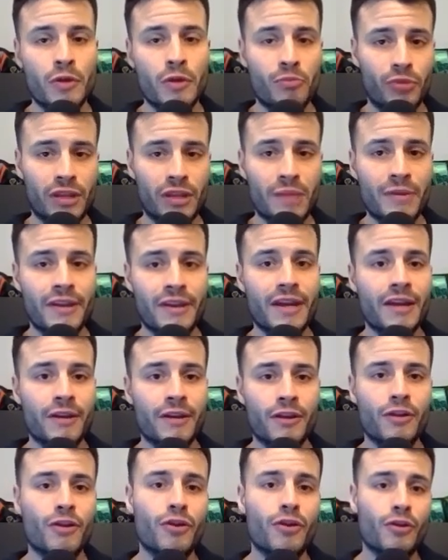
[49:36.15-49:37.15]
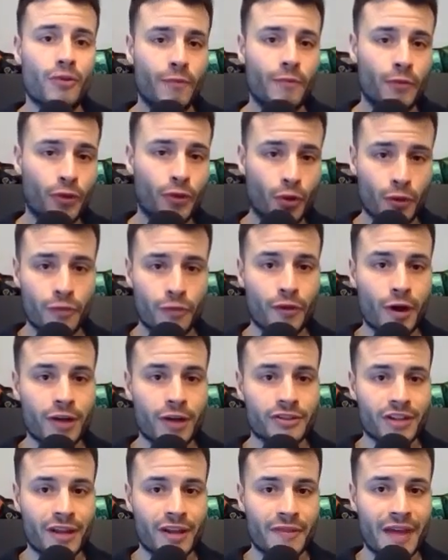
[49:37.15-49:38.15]
But let me get your
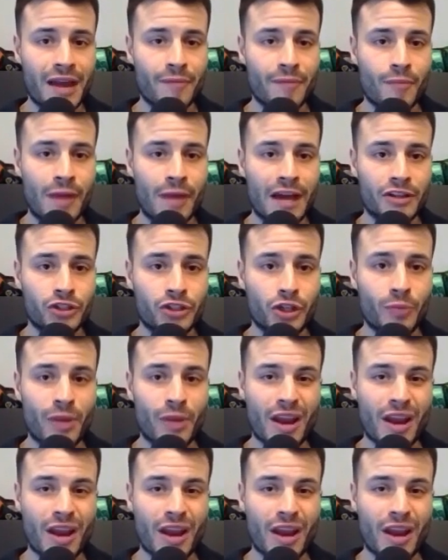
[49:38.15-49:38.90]
thoughts on that matchup.